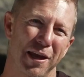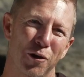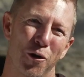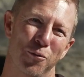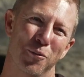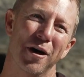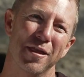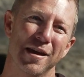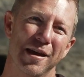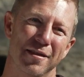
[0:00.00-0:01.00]
he'd learned by
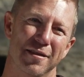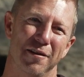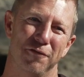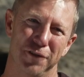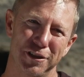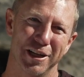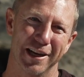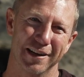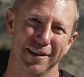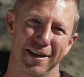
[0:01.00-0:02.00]
then that
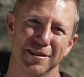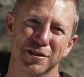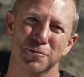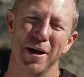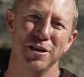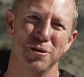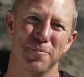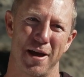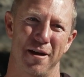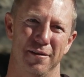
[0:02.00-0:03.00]
fishing is as much
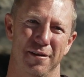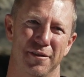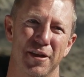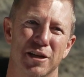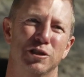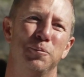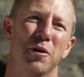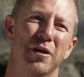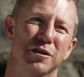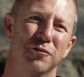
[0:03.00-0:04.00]
about the
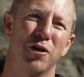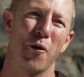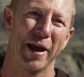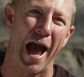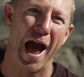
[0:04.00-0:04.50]
experience of going